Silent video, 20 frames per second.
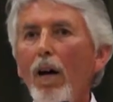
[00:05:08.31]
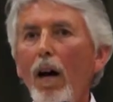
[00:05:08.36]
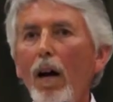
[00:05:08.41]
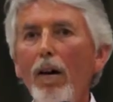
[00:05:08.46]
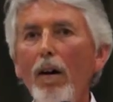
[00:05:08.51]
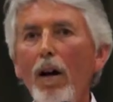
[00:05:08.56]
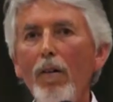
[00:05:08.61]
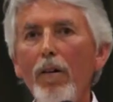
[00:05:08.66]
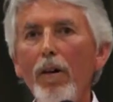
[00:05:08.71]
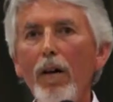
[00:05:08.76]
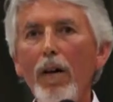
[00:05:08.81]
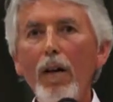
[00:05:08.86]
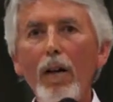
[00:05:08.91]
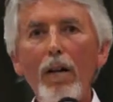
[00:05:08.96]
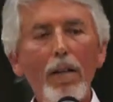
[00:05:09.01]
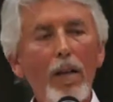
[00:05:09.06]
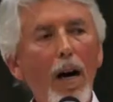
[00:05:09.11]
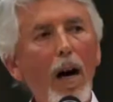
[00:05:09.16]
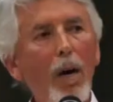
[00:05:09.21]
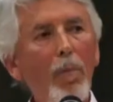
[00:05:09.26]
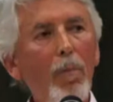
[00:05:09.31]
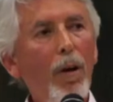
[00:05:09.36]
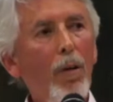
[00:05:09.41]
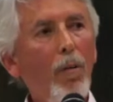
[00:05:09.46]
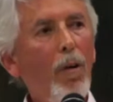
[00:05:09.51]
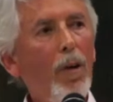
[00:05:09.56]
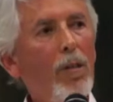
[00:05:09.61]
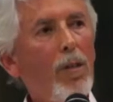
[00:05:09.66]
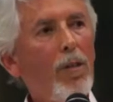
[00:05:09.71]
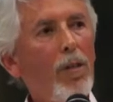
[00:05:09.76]
Another topic
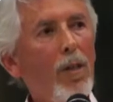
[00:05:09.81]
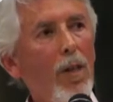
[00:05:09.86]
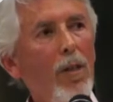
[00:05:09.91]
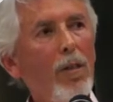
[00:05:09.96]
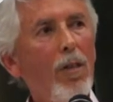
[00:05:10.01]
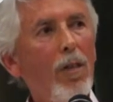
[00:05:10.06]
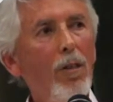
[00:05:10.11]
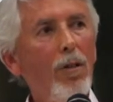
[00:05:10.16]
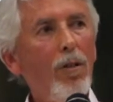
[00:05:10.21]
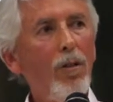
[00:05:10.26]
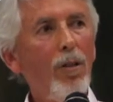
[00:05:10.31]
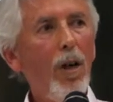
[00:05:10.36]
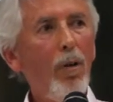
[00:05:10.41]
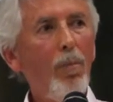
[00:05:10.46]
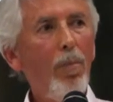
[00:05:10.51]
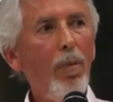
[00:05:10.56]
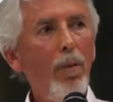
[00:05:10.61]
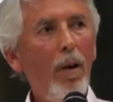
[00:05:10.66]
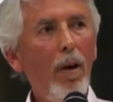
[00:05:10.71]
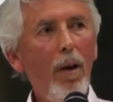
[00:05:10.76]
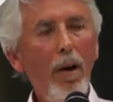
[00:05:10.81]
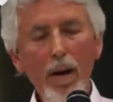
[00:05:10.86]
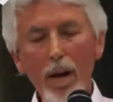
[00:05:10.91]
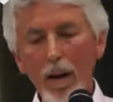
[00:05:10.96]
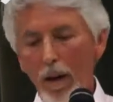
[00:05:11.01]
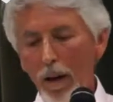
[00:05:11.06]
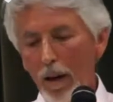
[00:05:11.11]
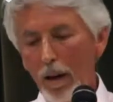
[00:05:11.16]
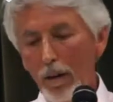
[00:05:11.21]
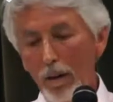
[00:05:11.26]
was citizenship,
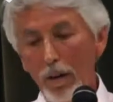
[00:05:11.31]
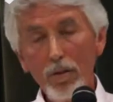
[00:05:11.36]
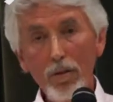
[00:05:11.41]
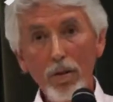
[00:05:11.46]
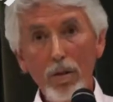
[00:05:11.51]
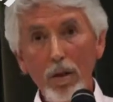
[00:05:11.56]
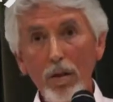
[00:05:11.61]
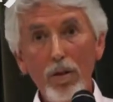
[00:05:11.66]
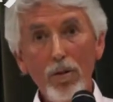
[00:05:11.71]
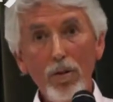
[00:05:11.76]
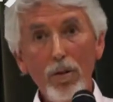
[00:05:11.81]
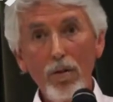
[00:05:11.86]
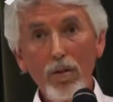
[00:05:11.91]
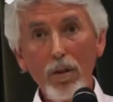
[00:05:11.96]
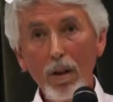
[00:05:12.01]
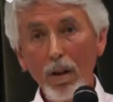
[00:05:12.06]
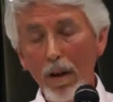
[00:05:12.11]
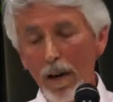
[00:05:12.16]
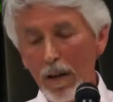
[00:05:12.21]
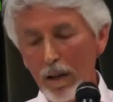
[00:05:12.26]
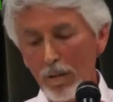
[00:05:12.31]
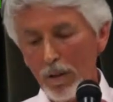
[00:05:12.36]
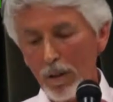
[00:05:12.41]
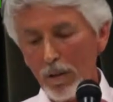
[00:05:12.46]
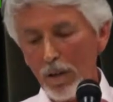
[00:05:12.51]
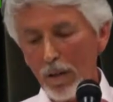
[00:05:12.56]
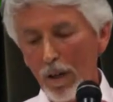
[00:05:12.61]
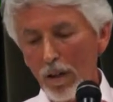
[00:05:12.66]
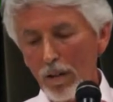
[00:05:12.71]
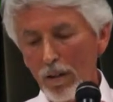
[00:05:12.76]
an issue that deserves a lot of
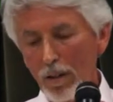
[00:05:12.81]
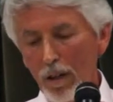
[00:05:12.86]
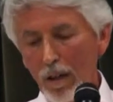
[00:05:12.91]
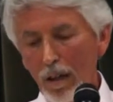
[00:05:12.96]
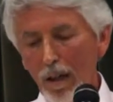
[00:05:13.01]
discussion.